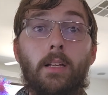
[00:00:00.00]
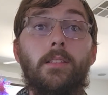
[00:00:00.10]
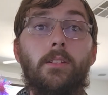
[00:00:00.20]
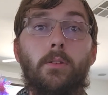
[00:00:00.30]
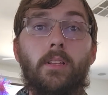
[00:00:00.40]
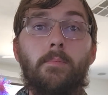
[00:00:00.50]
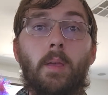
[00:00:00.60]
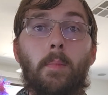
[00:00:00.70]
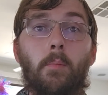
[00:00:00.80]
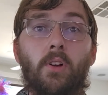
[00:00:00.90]
Students may
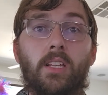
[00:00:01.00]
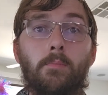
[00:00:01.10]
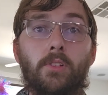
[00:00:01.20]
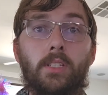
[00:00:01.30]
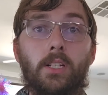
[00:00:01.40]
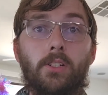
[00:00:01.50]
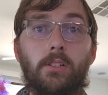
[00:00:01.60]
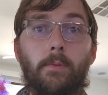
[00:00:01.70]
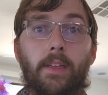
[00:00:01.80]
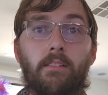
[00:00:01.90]
memorize
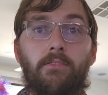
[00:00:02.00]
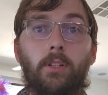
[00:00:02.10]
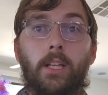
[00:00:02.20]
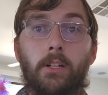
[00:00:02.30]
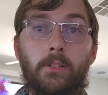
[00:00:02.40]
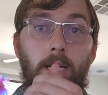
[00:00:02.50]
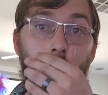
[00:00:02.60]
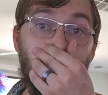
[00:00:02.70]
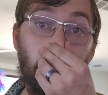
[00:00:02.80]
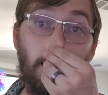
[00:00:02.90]
procedures without fully
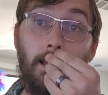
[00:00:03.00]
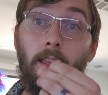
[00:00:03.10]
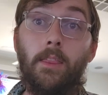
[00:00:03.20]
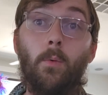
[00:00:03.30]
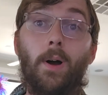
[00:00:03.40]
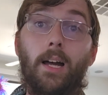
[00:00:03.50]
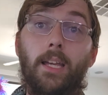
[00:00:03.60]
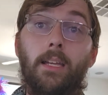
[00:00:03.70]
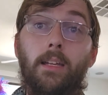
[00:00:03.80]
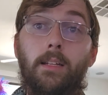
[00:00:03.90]
understanding why